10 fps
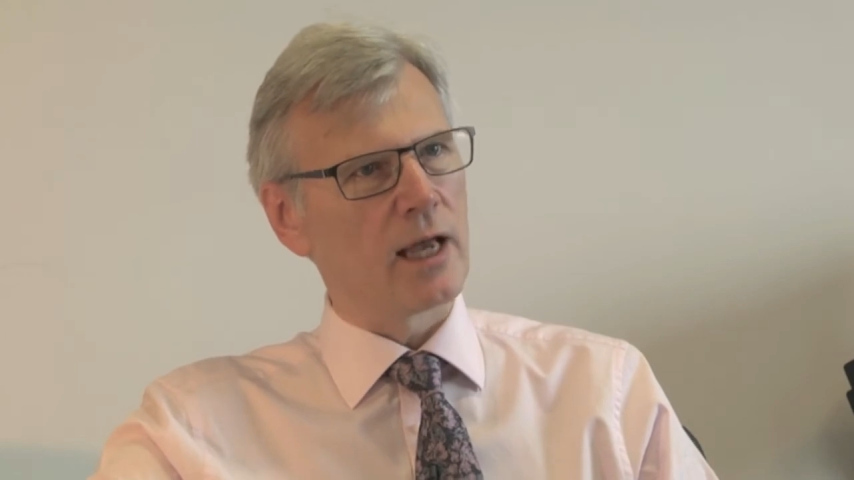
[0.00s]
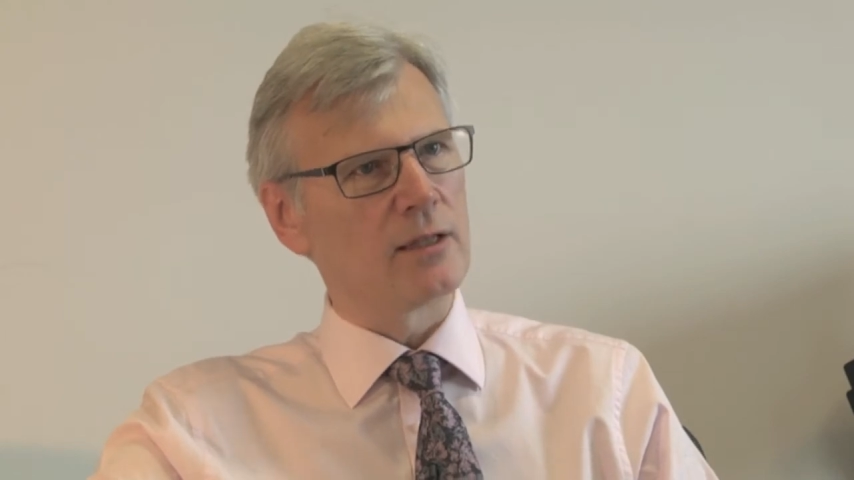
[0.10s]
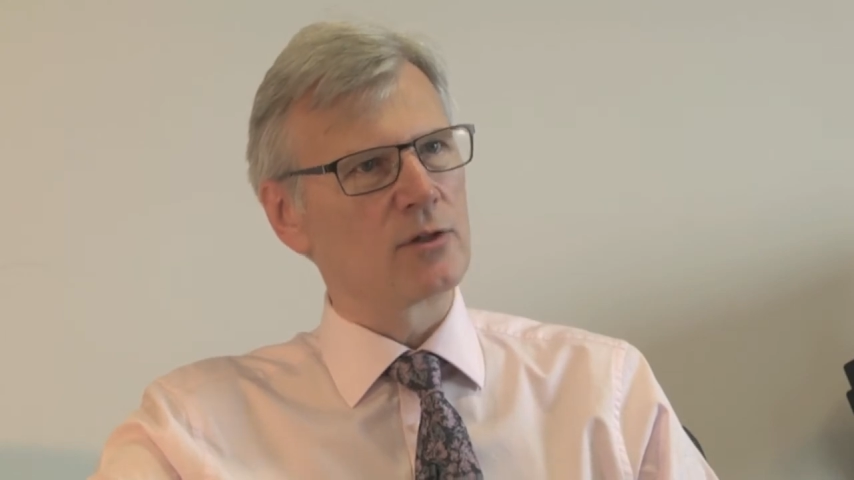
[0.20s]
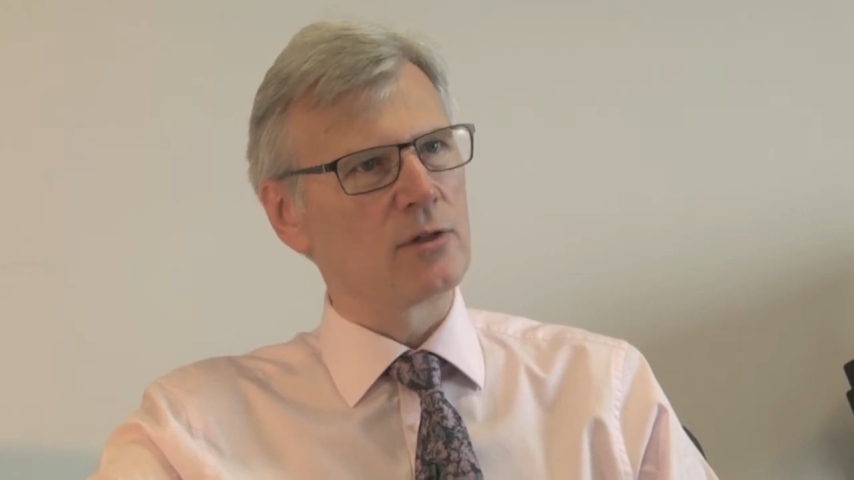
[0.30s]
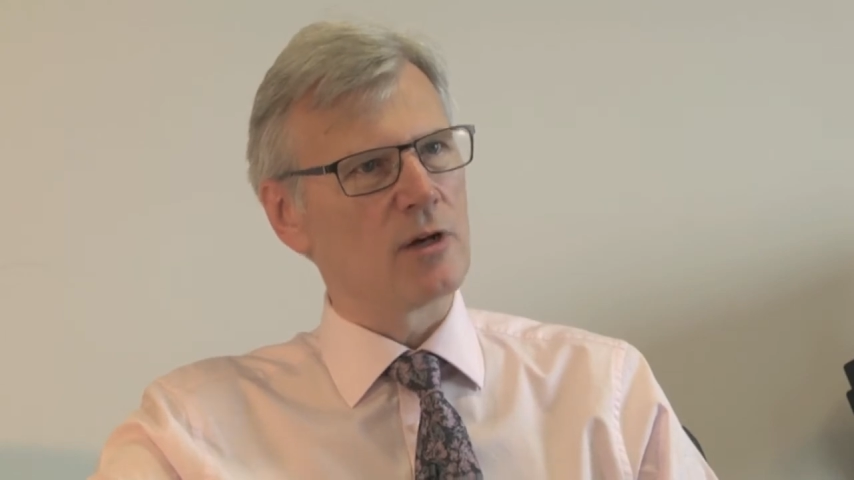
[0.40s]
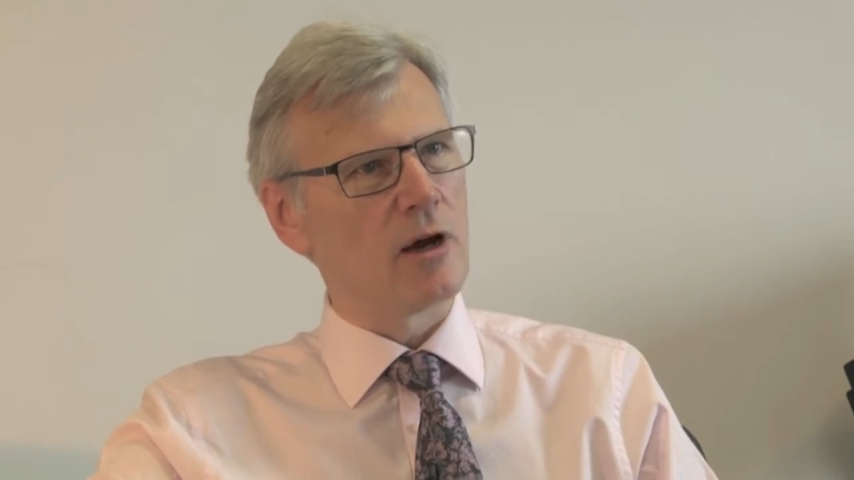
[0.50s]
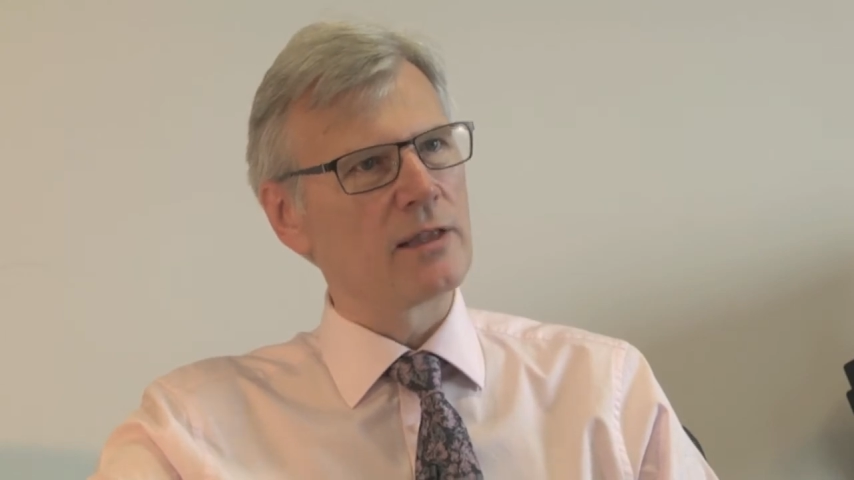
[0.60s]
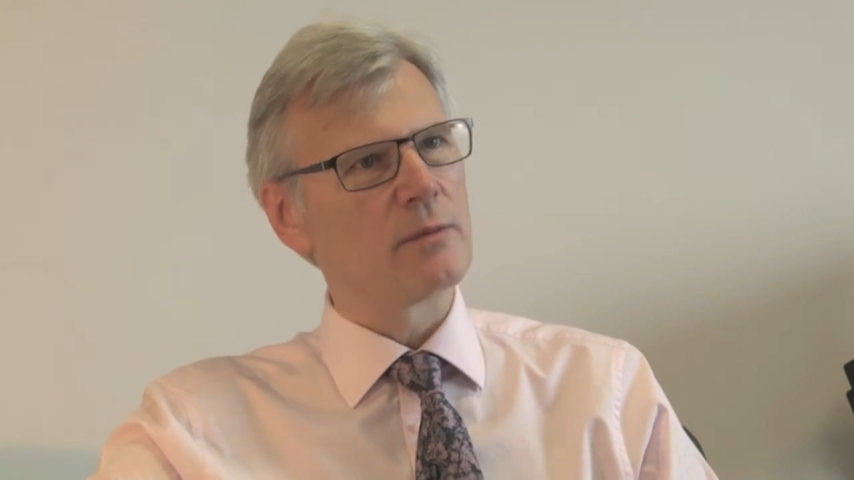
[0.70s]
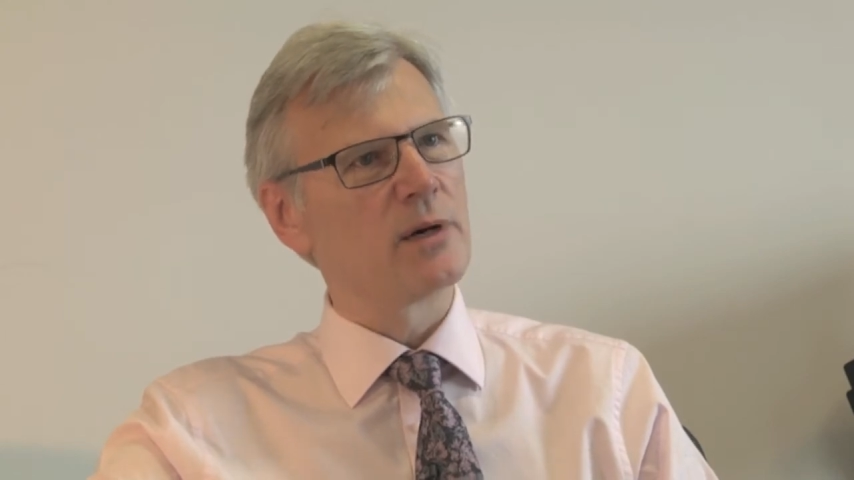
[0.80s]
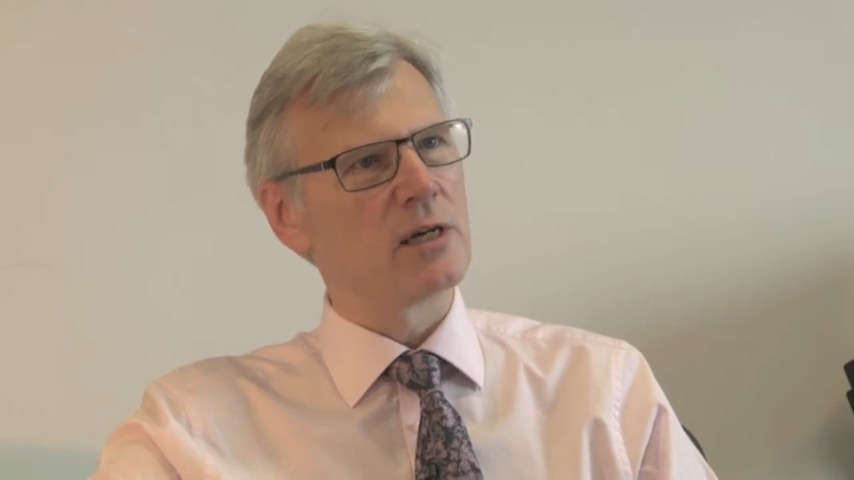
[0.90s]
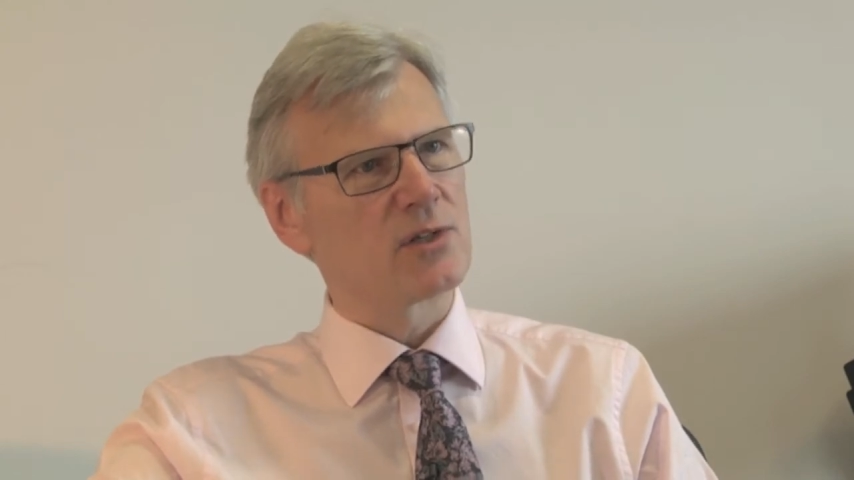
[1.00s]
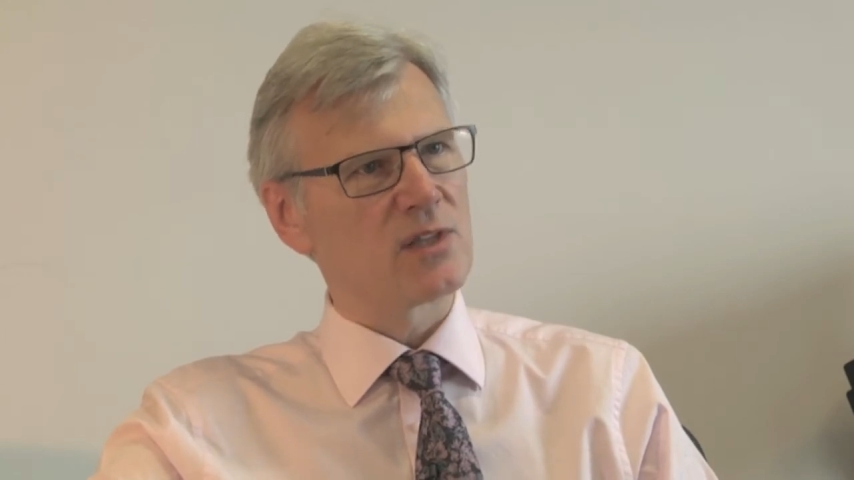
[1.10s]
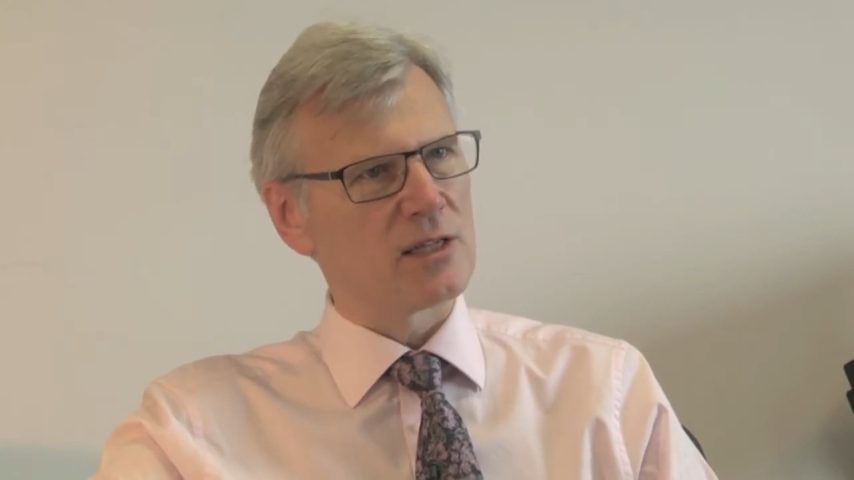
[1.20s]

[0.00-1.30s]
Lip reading: and could either pass